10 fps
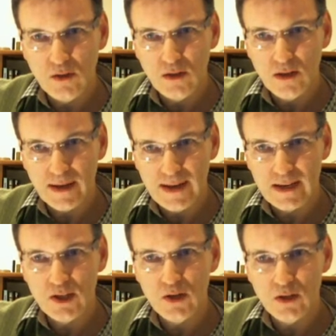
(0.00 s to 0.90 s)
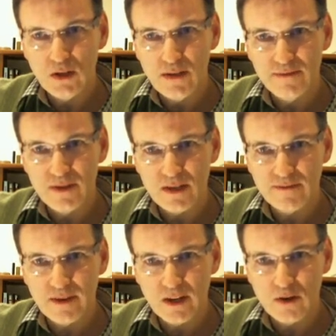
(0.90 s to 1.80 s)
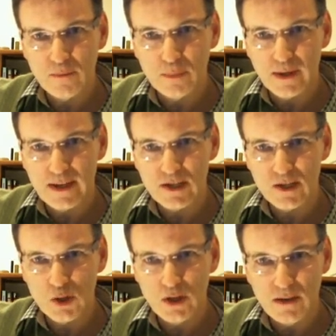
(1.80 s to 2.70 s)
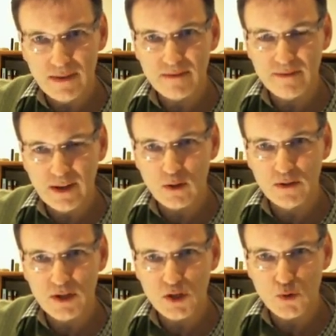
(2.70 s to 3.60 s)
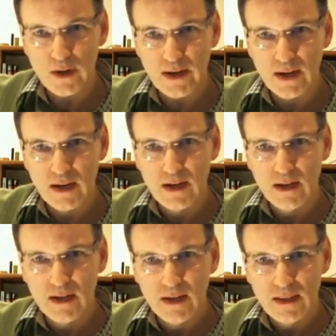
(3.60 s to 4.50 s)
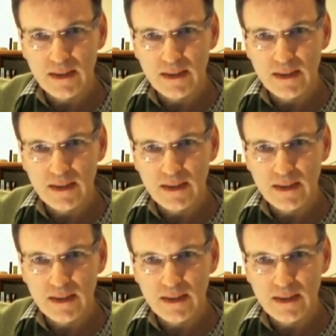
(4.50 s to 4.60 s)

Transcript: again, you leave this finger in place. So you leave that finger on the string. The